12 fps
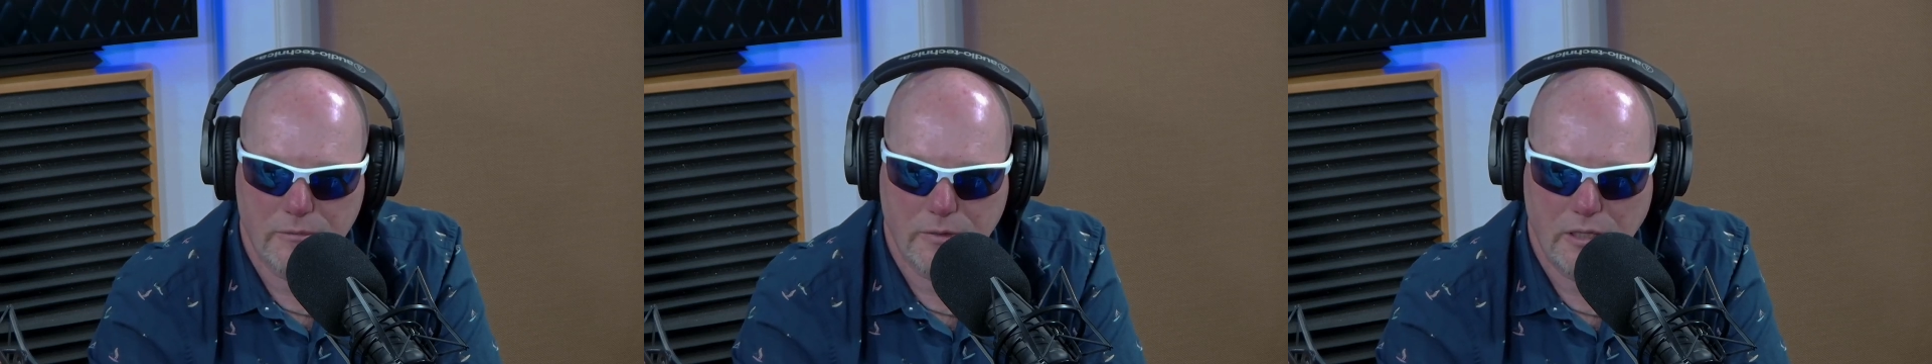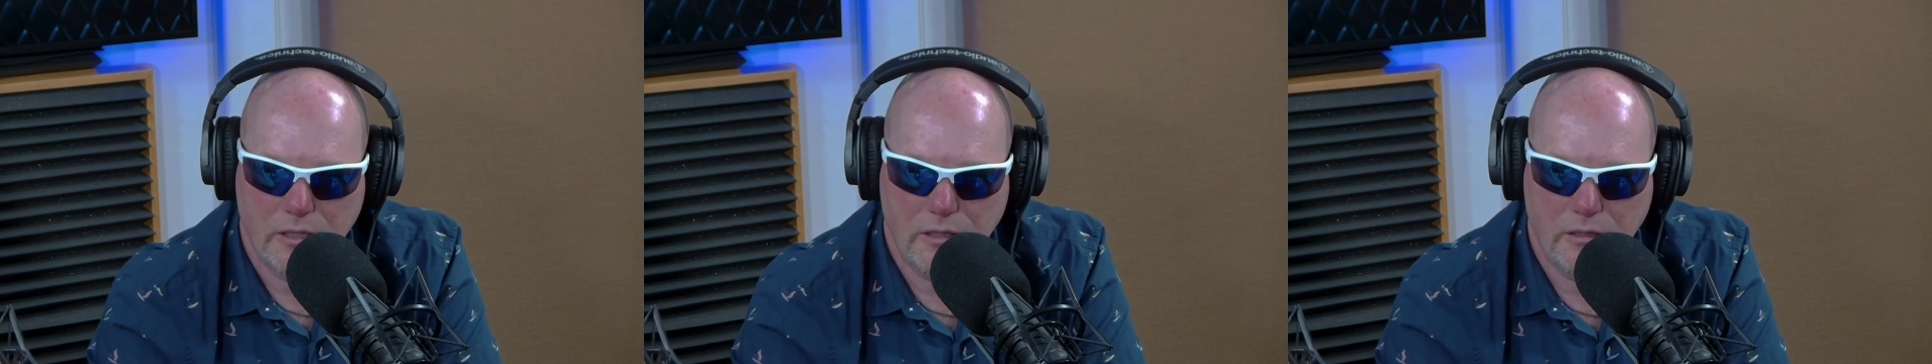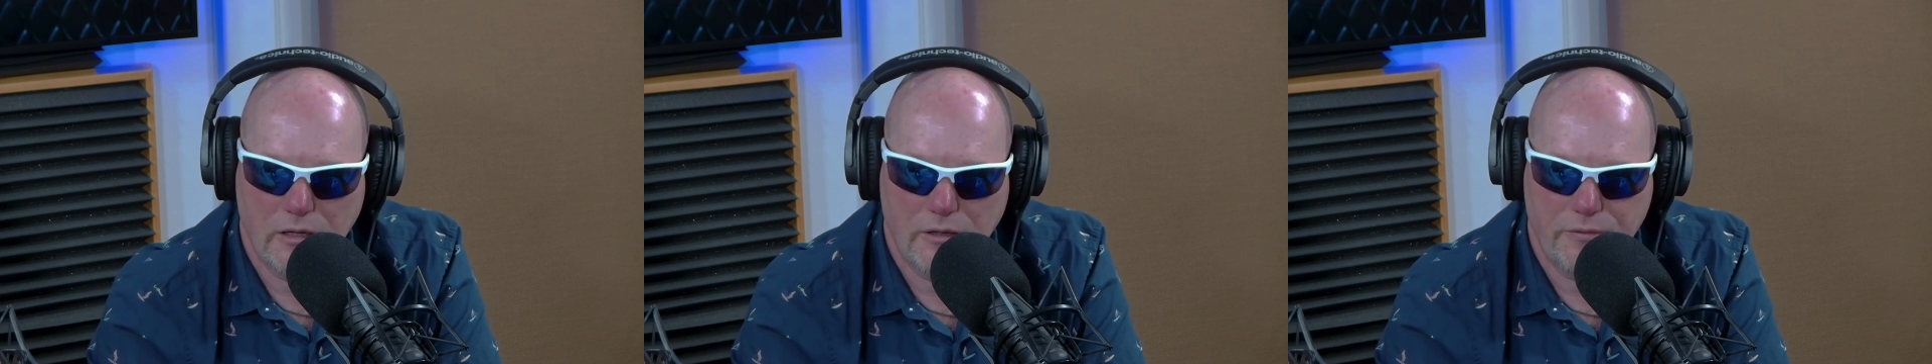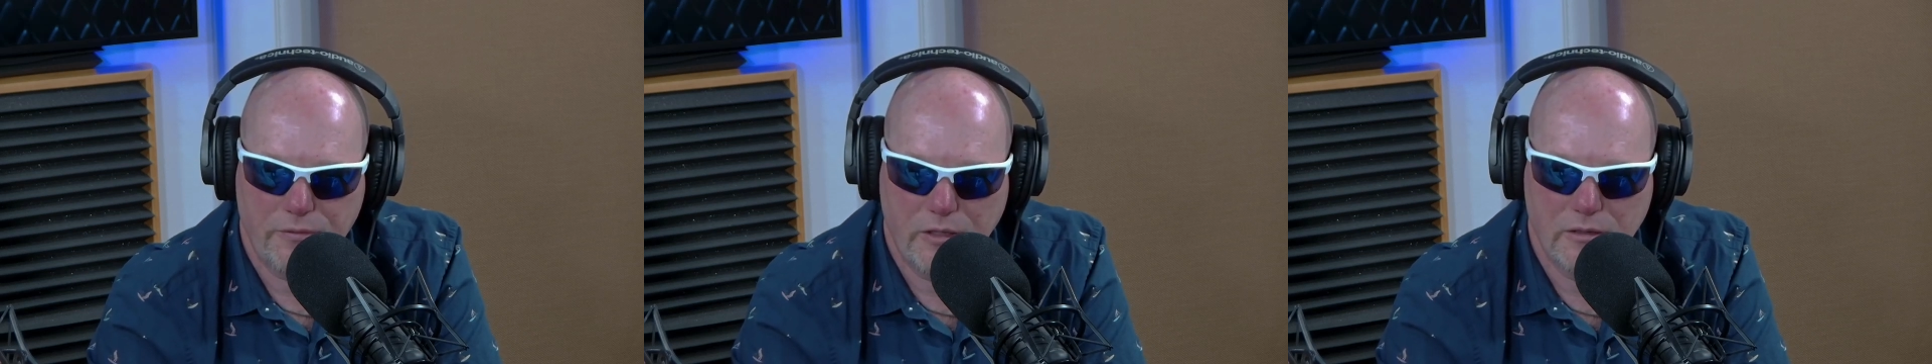a
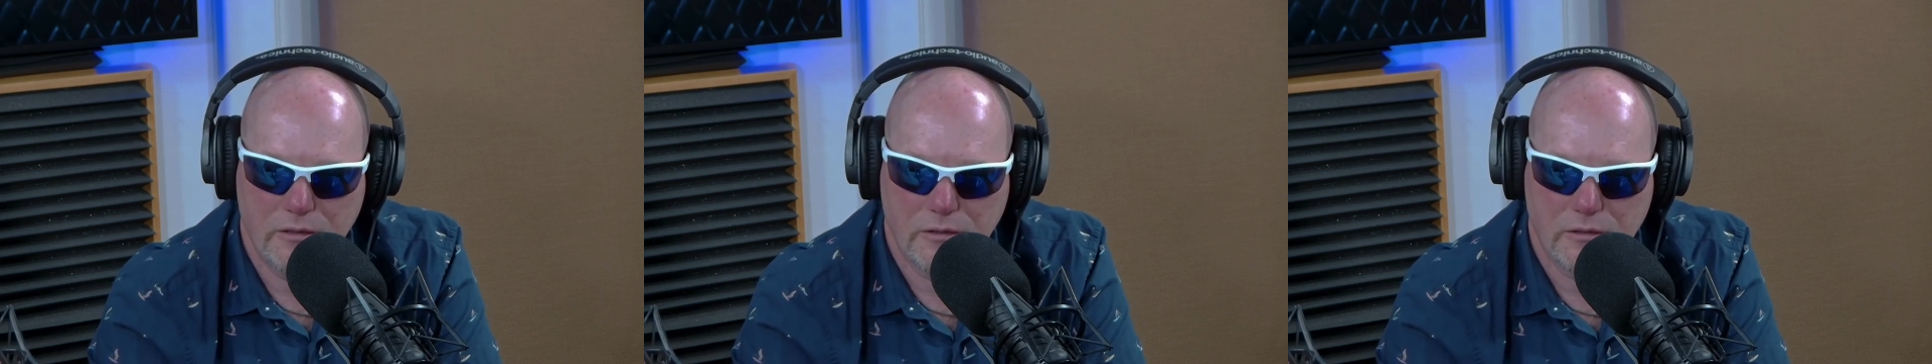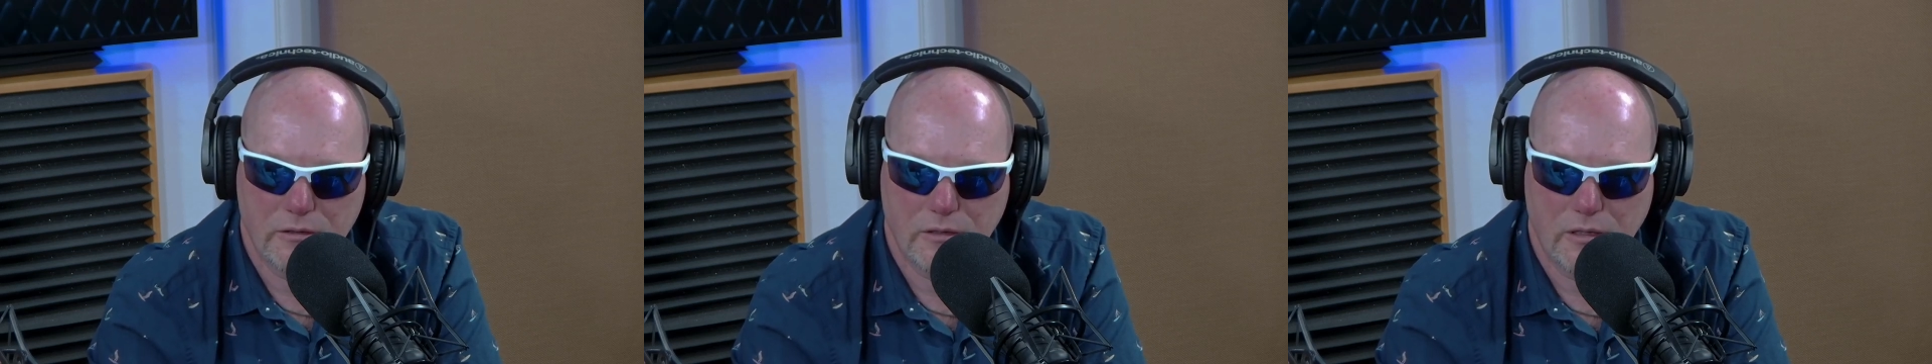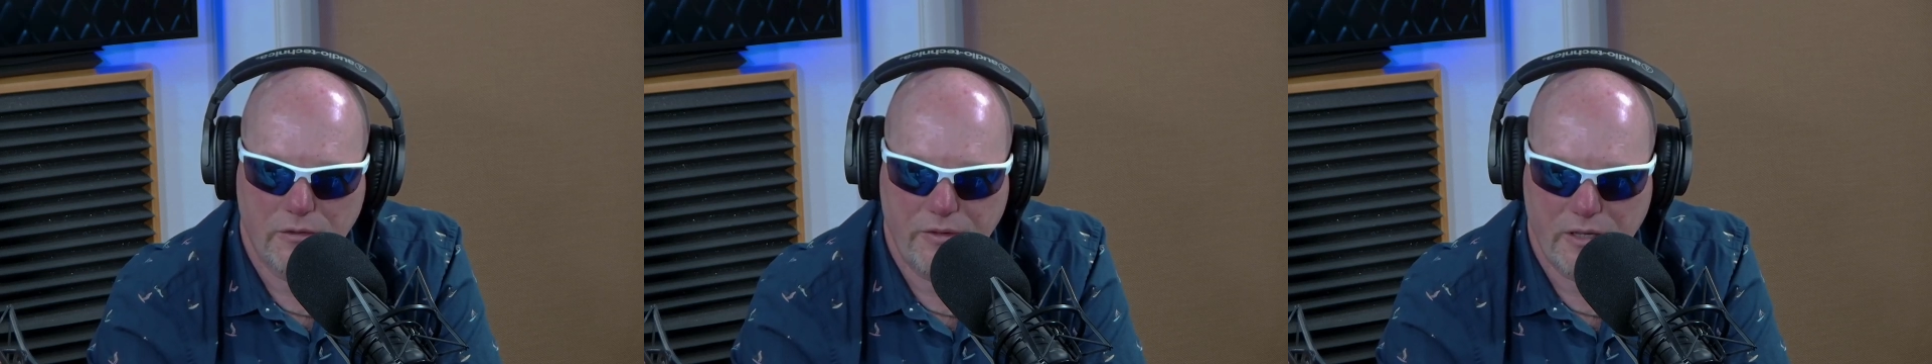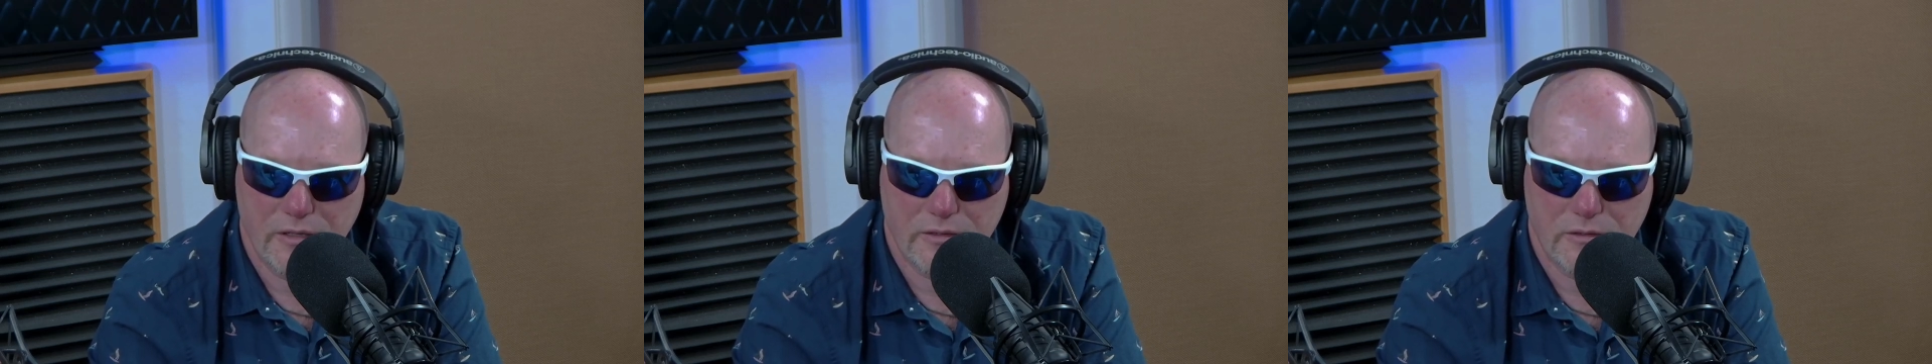friend of
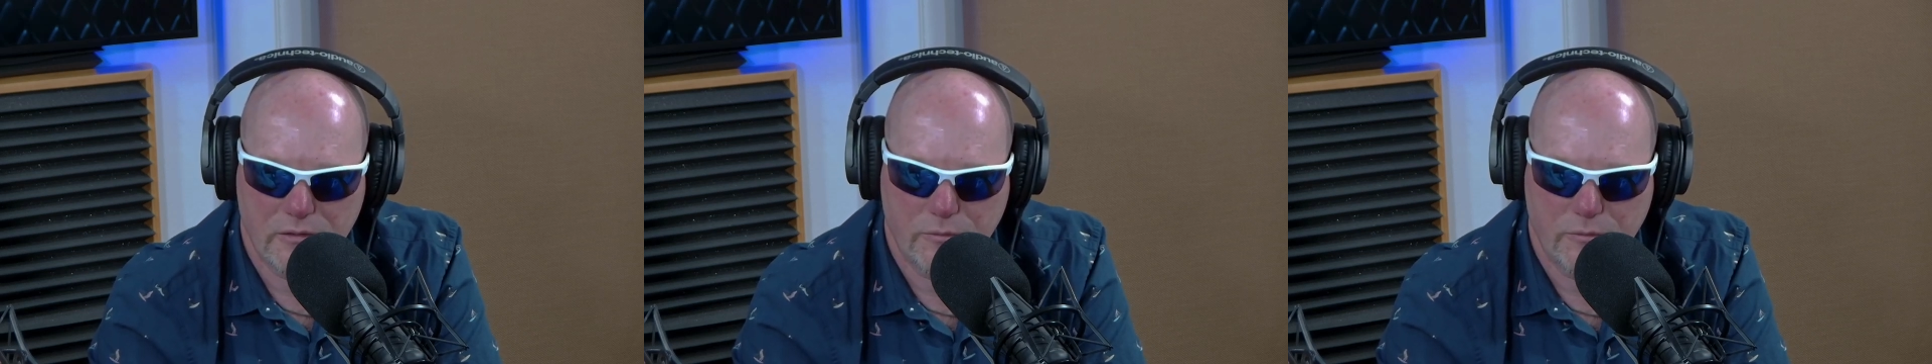his